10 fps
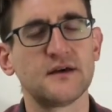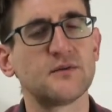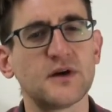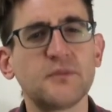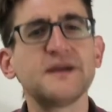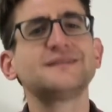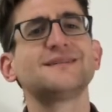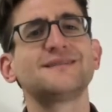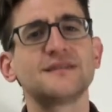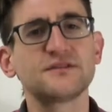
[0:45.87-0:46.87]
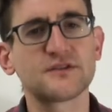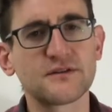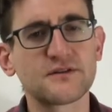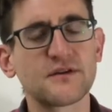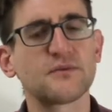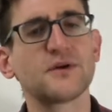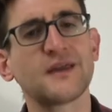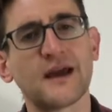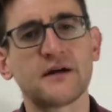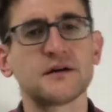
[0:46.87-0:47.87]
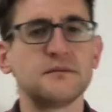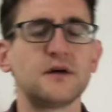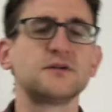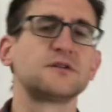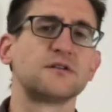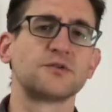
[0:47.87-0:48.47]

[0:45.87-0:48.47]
We don't make decisions without emotions.